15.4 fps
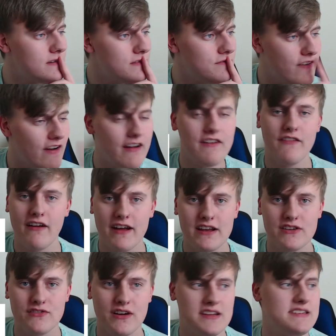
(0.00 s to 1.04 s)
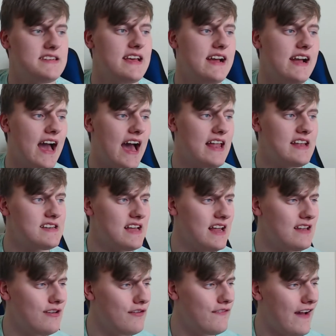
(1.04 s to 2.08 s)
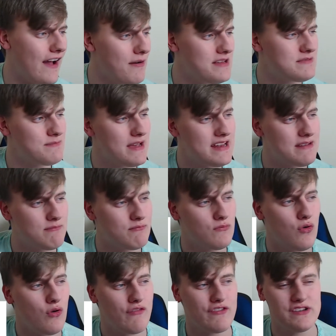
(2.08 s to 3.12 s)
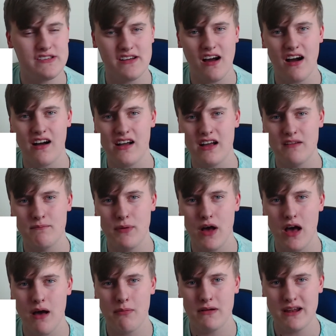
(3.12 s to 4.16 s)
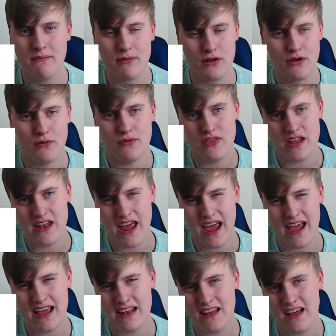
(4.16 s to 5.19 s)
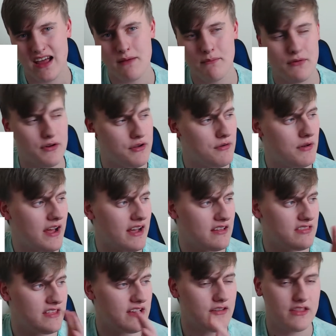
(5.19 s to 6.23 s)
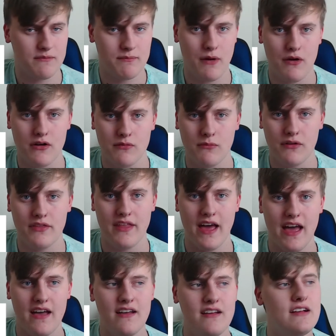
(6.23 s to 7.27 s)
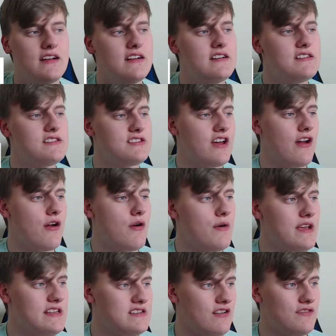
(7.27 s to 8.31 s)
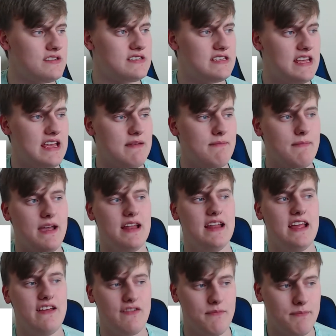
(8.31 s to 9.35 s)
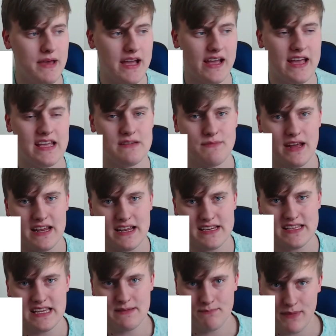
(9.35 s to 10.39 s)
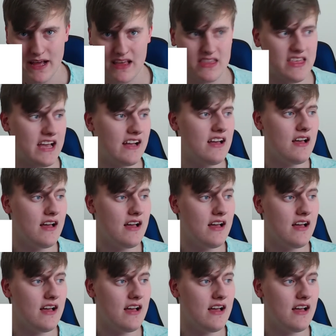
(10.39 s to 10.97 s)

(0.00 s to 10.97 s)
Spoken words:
Very interesting, and I love how he's made it more of a darker purpley blue than a light blue like the other Pokemon there. So he's obviously made it even bigger. He's made it into this big thing.